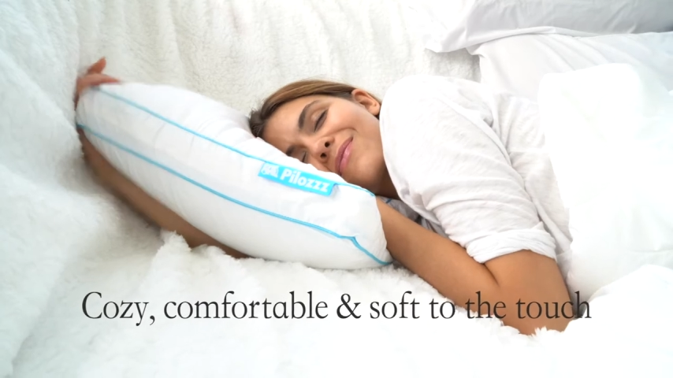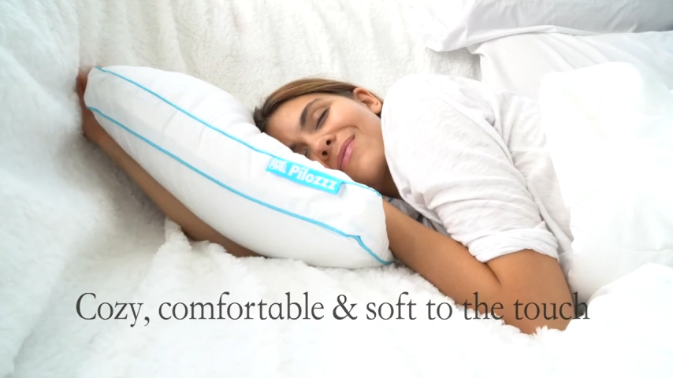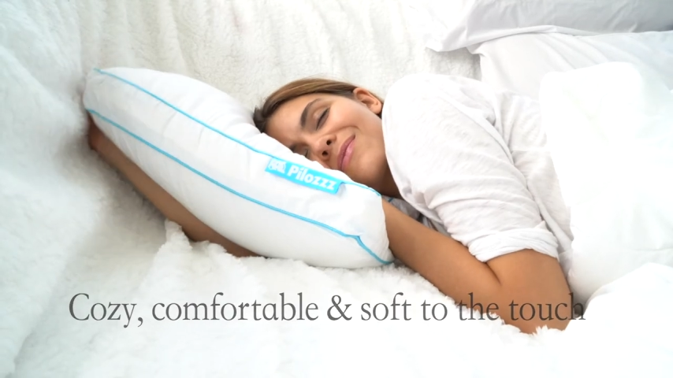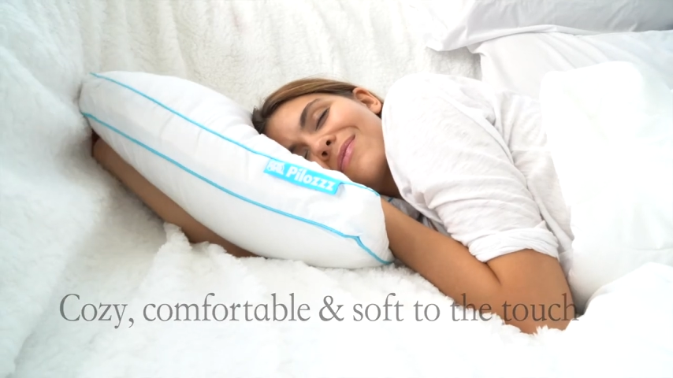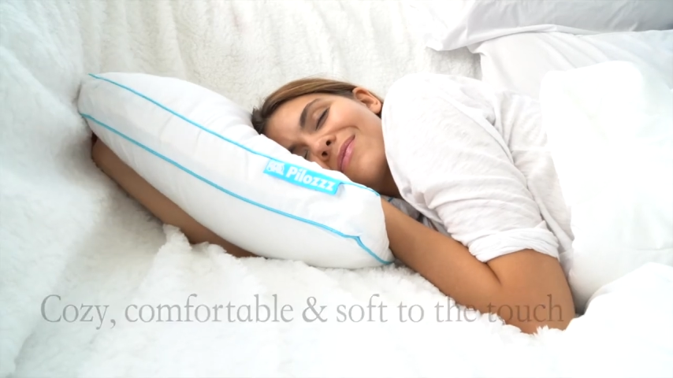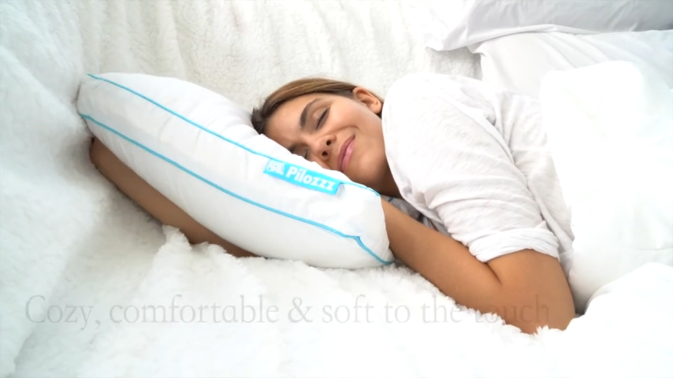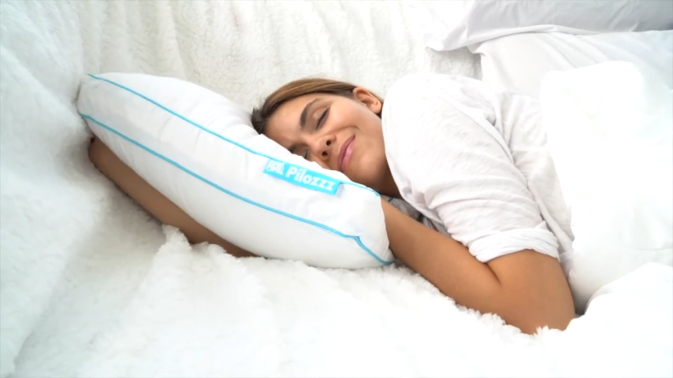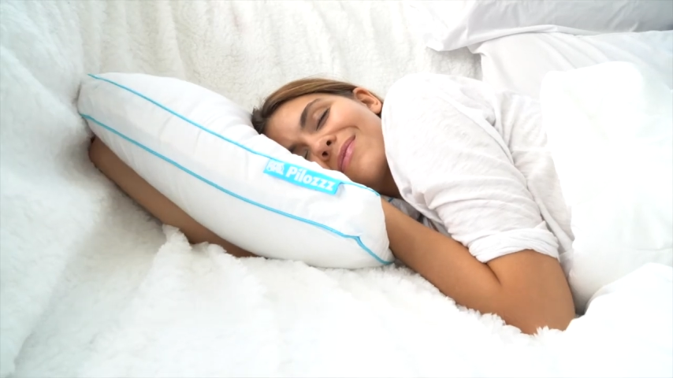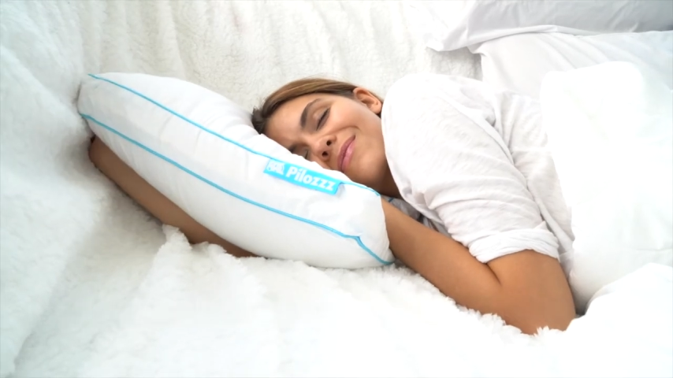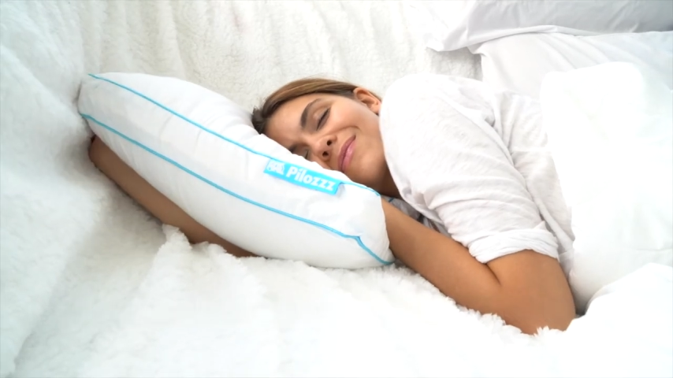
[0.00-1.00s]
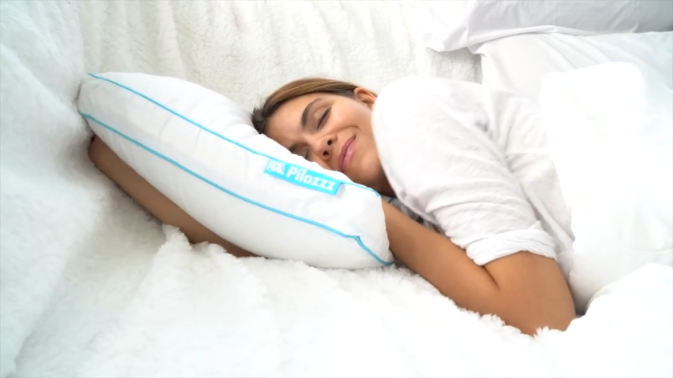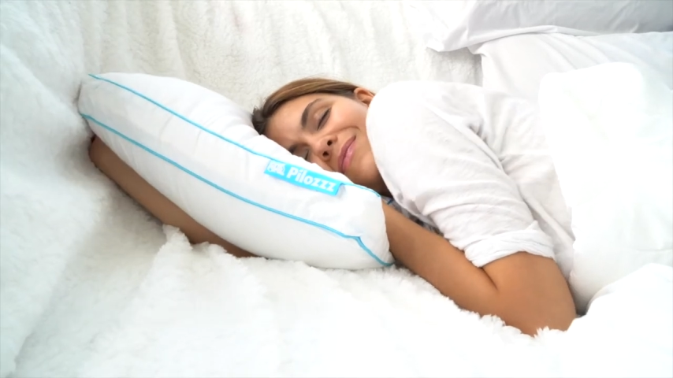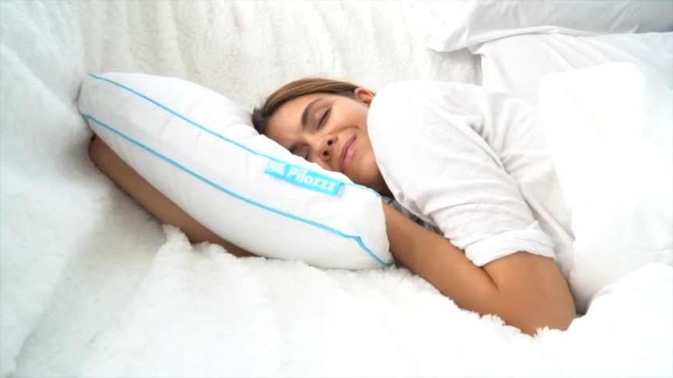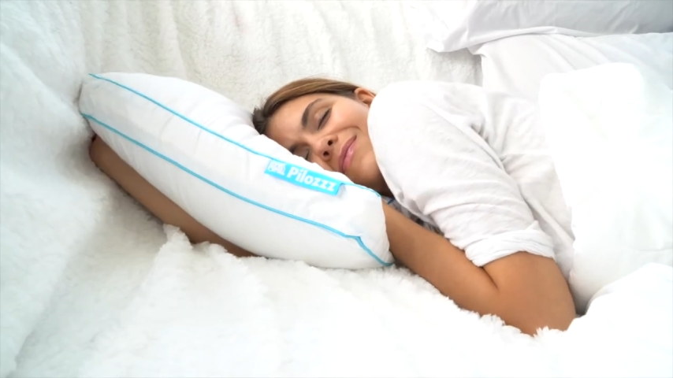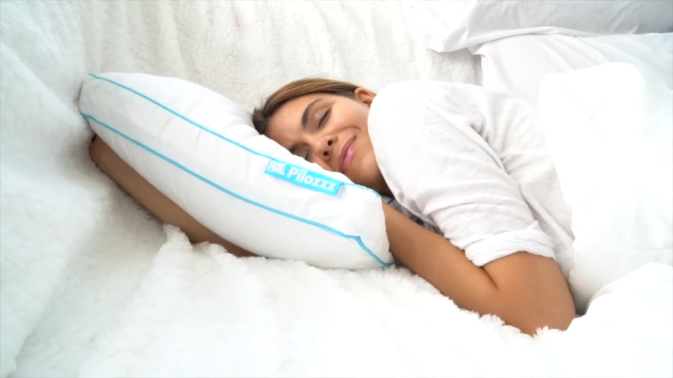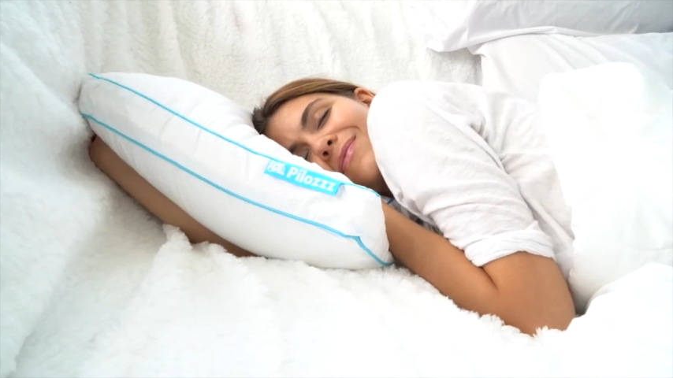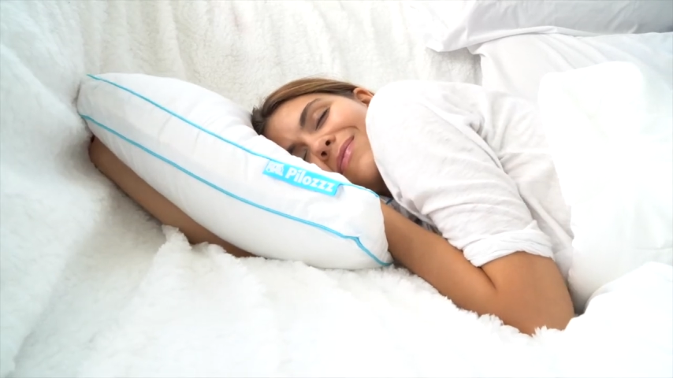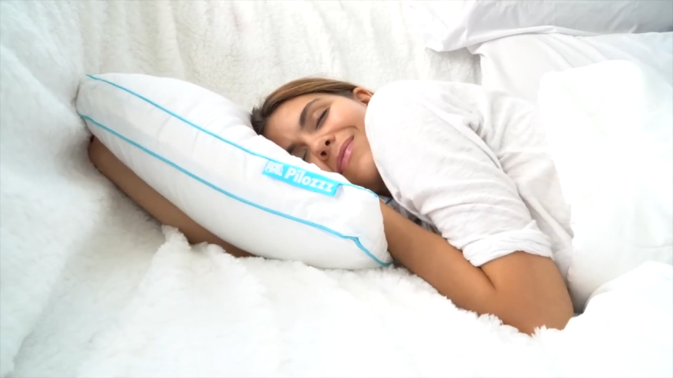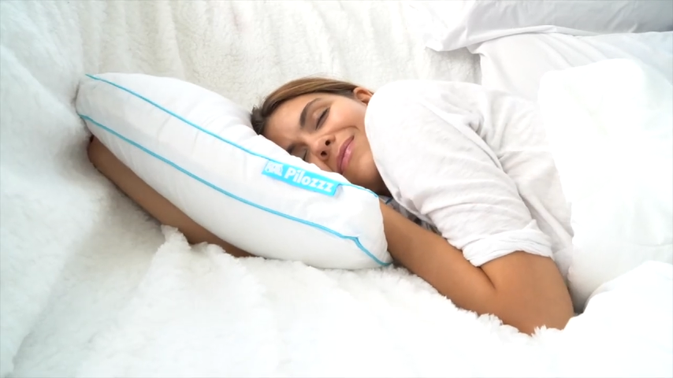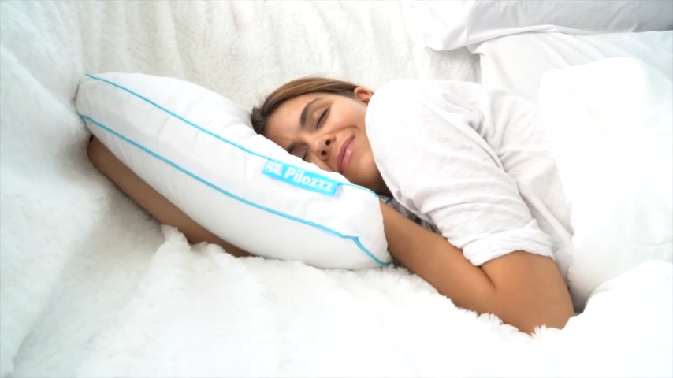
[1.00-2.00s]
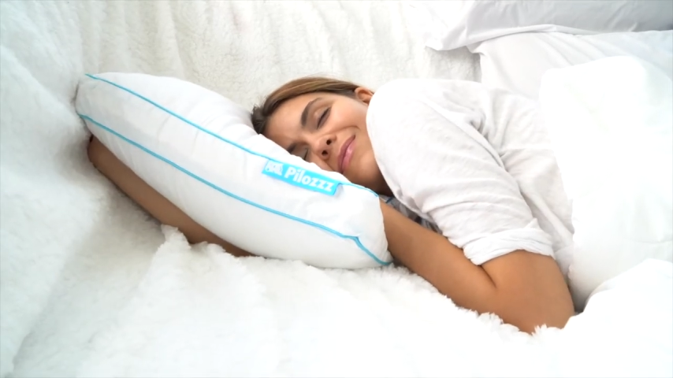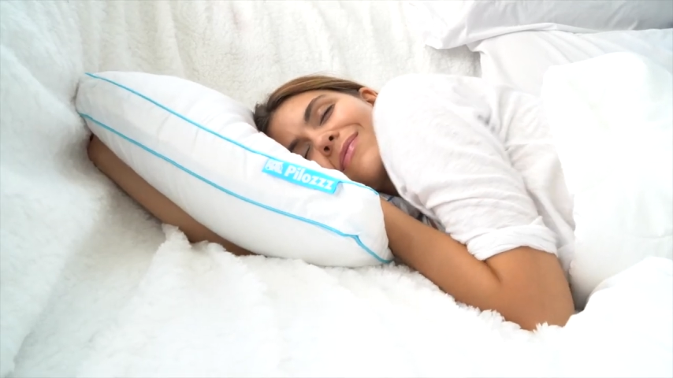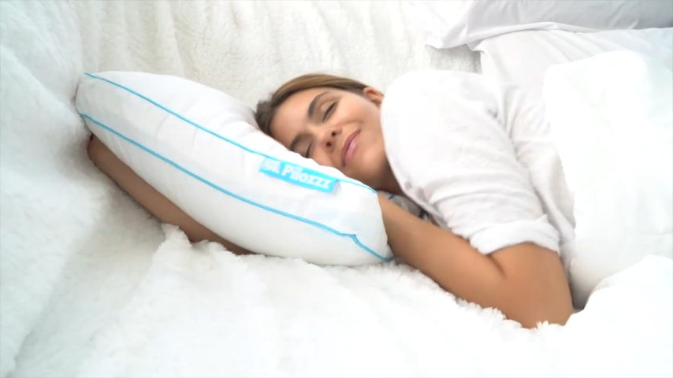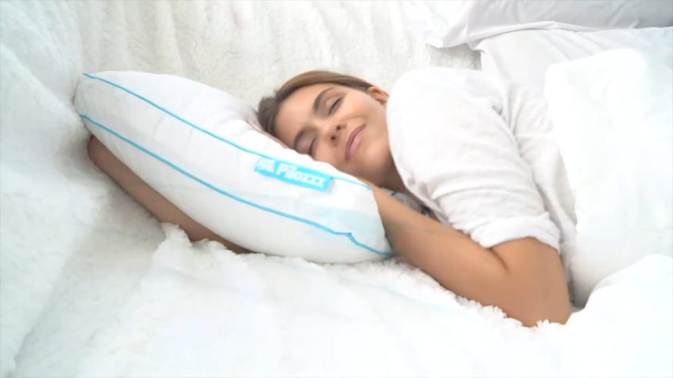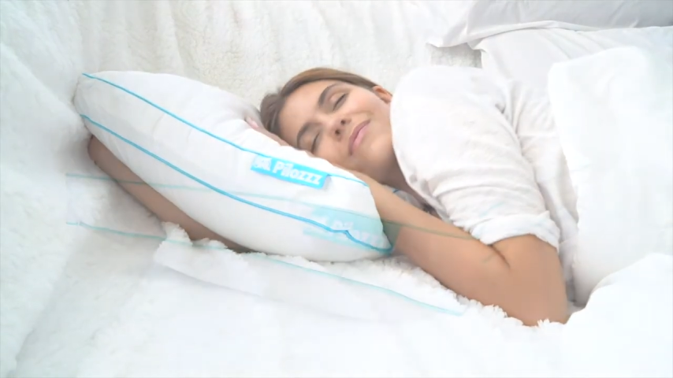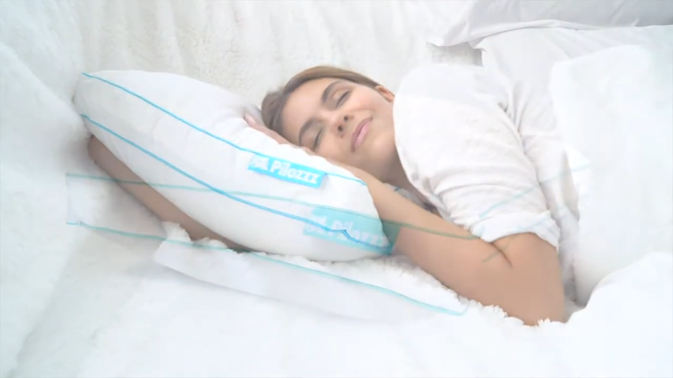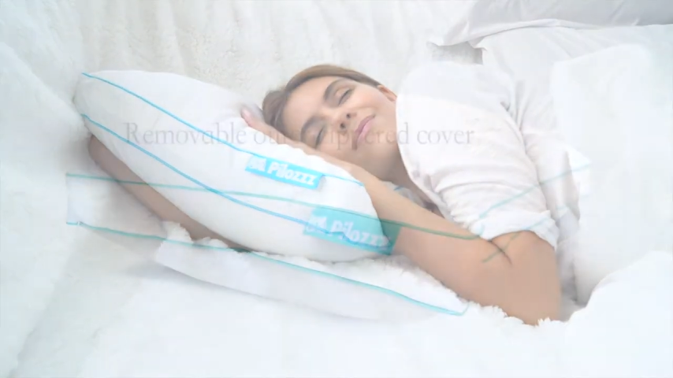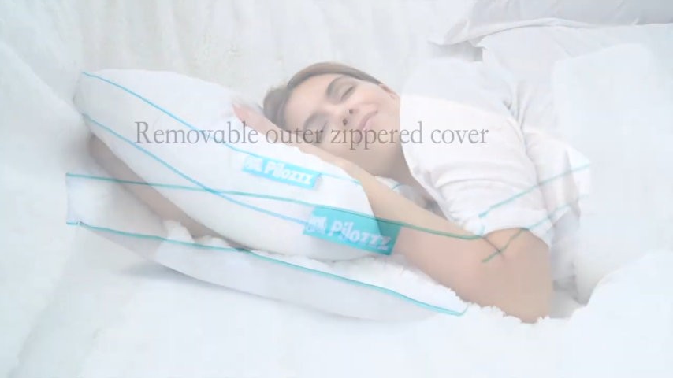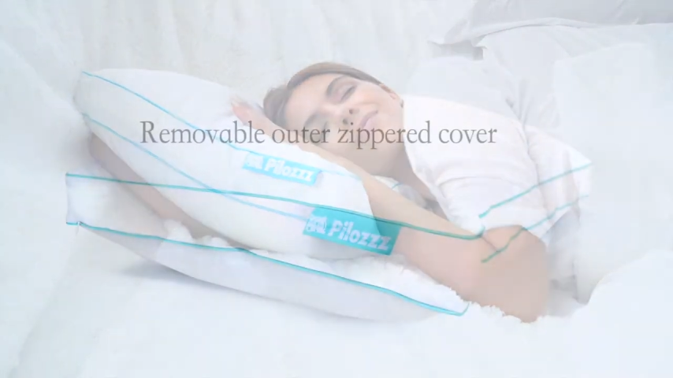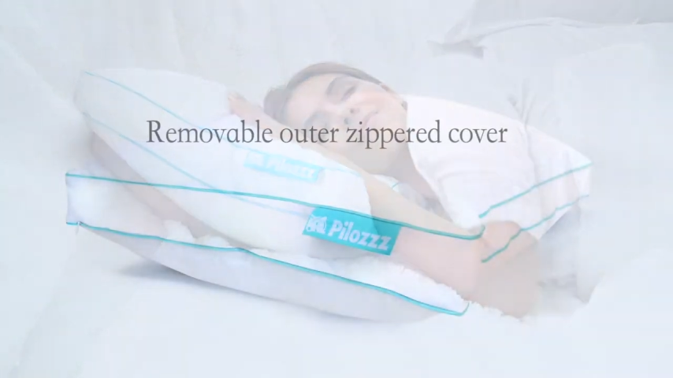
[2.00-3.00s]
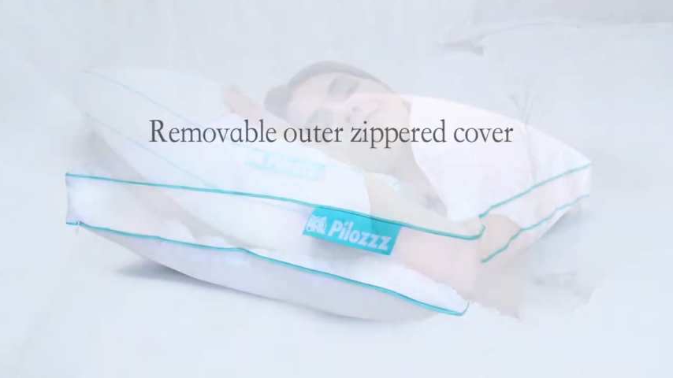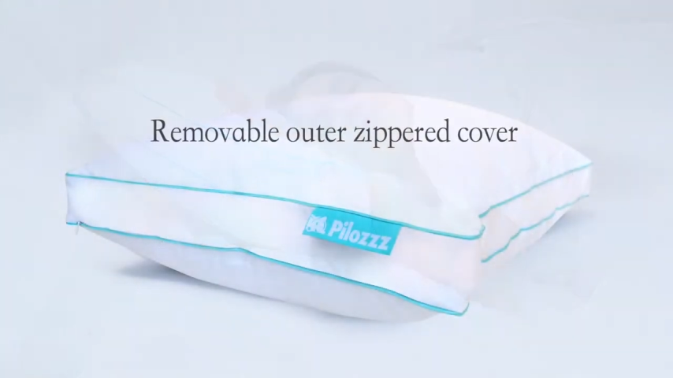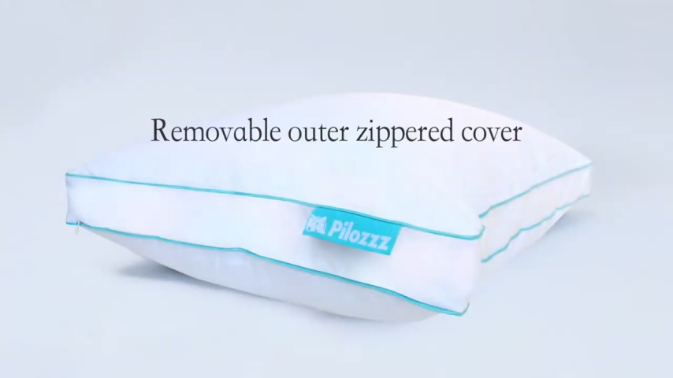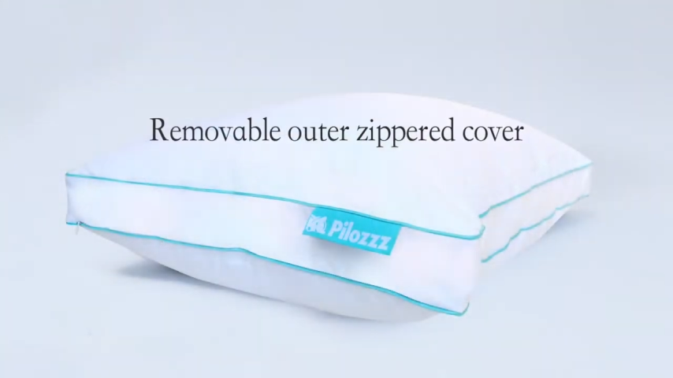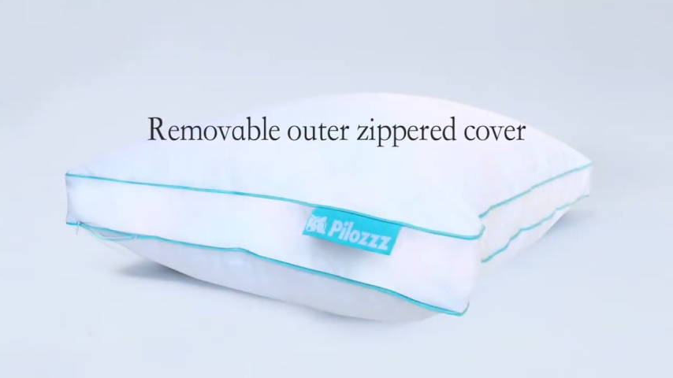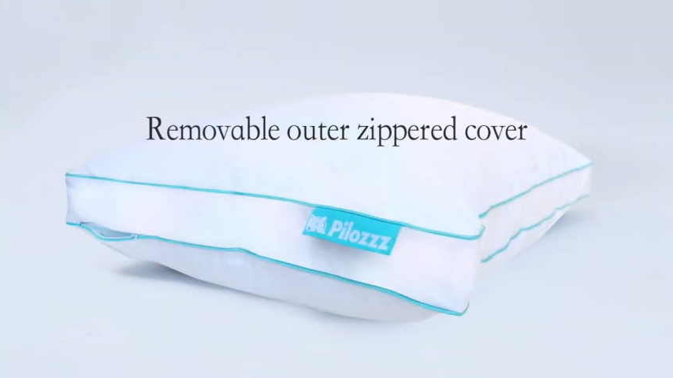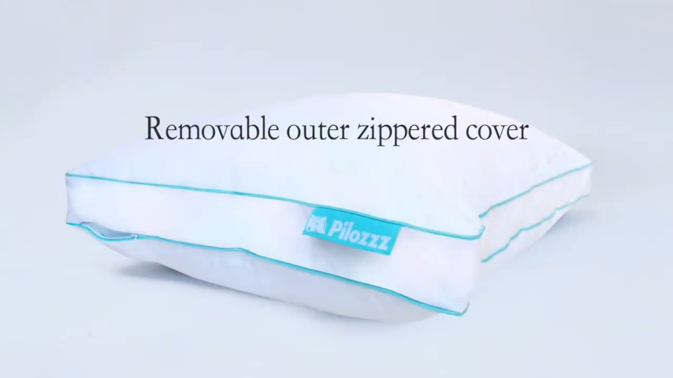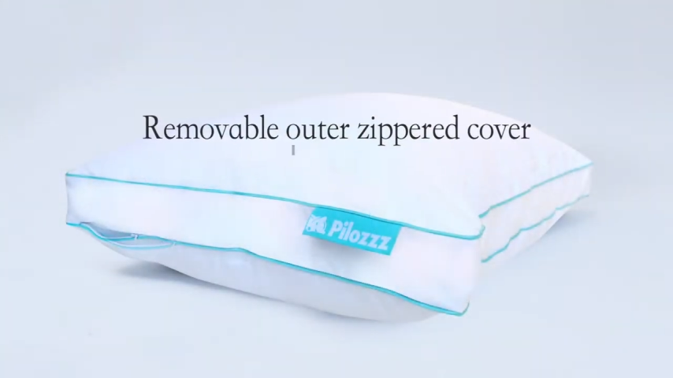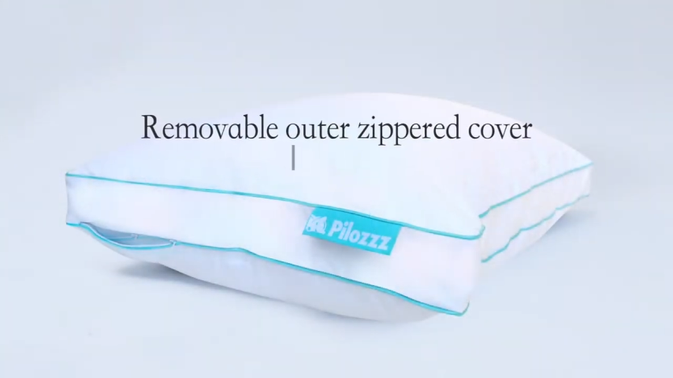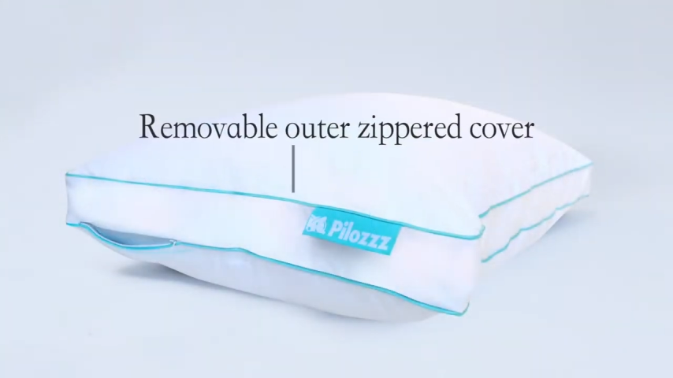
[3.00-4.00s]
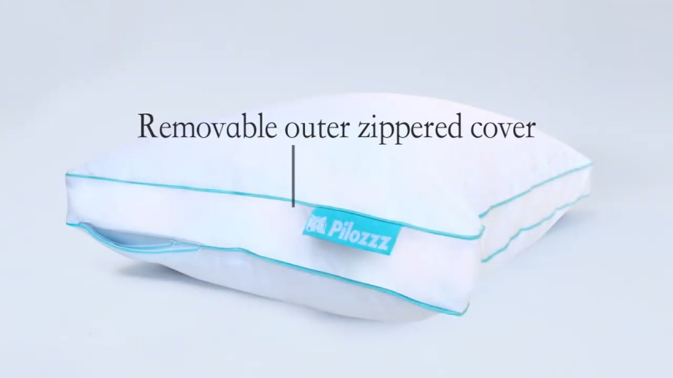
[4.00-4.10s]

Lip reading: (no speaker visible)